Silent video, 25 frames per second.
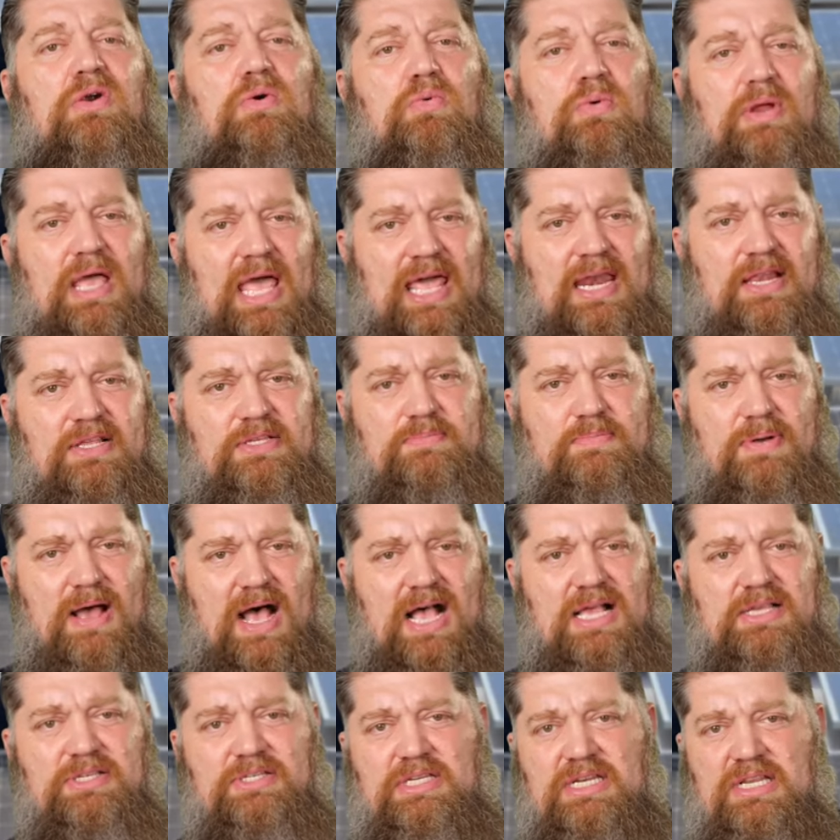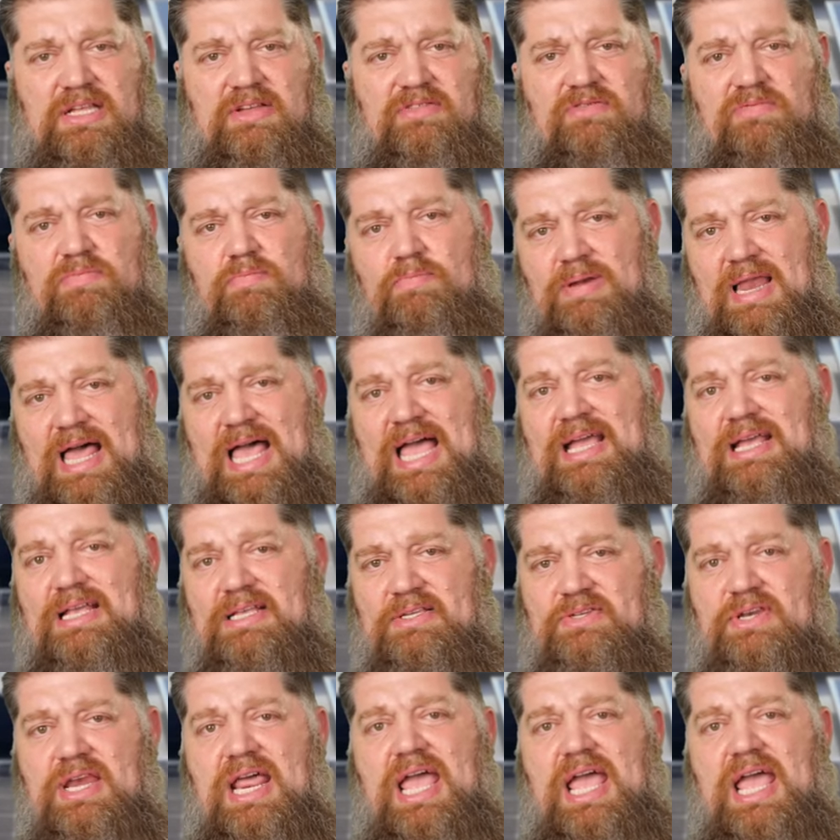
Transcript: Red is positive, black is